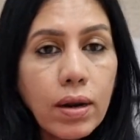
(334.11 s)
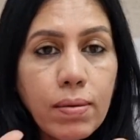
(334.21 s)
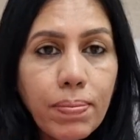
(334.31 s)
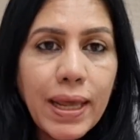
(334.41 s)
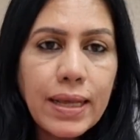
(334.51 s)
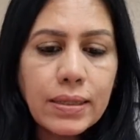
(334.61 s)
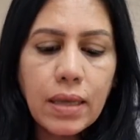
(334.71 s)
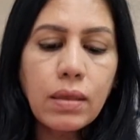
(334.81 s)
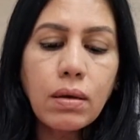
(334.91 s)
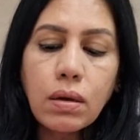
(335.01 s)
in place
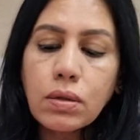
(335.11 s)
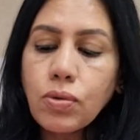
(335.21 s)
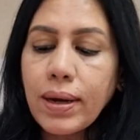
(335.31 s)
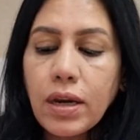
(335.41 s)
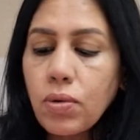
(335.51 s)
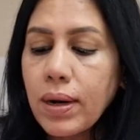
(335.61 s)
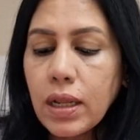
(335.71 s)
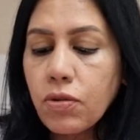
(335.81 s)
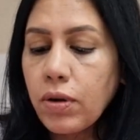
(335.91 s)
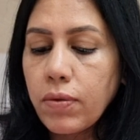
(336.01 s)
in the year twenty
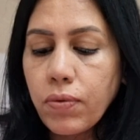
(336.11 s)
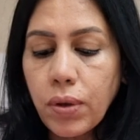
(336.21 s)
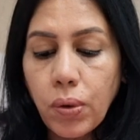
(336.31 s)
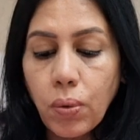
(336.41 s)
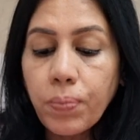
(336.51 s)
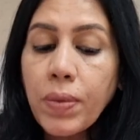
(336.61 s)
twenty-three for you.